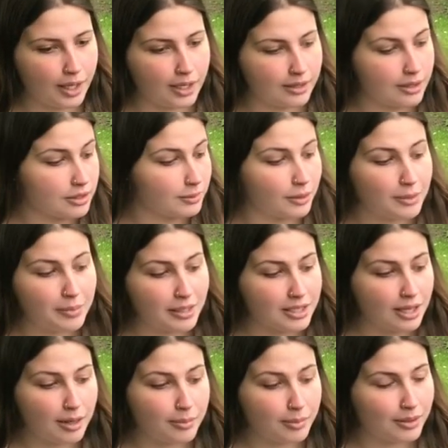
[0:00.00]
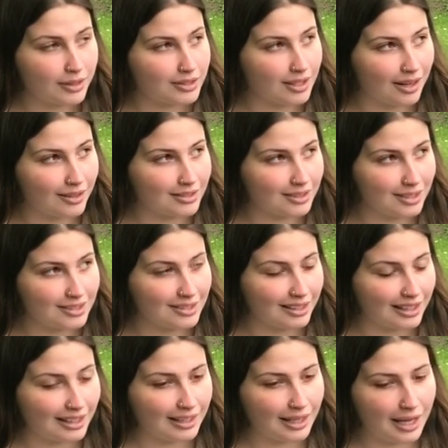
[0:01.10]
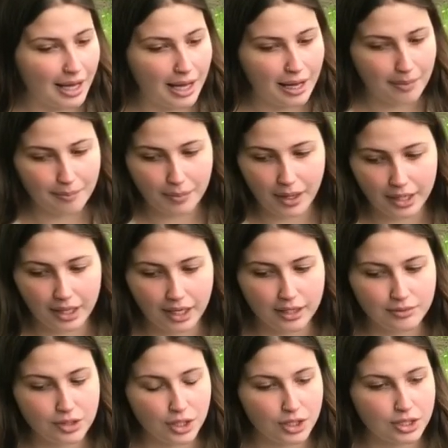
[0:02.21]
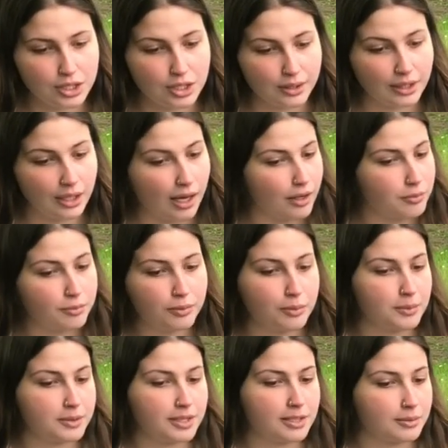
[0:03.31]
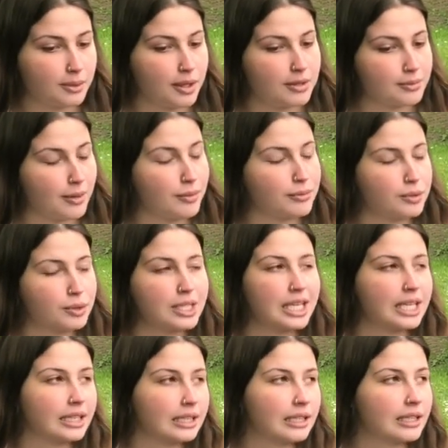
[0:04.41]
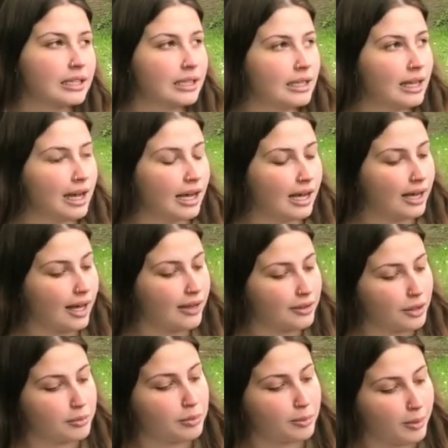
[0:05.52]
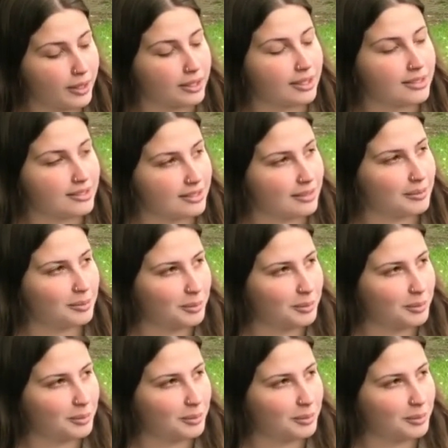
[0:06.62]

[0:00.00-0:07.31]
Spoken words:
And that's when I picked up the guitar and started singing. I kind of took to doing live performances when I was about 14 at the open mic night scene.